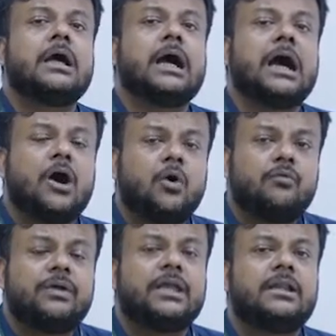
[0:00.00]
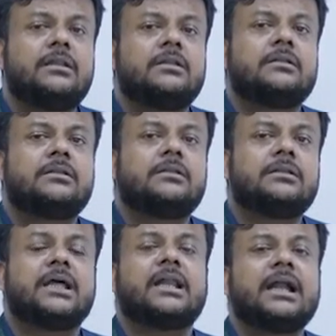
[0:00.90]
how will
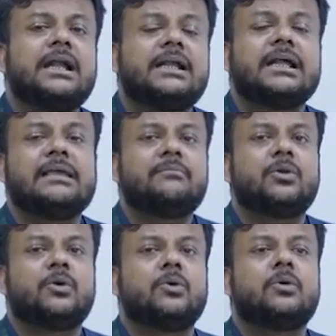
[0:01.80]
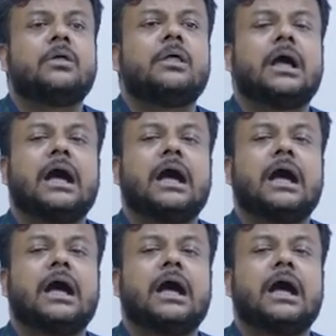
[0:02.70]
the runtime know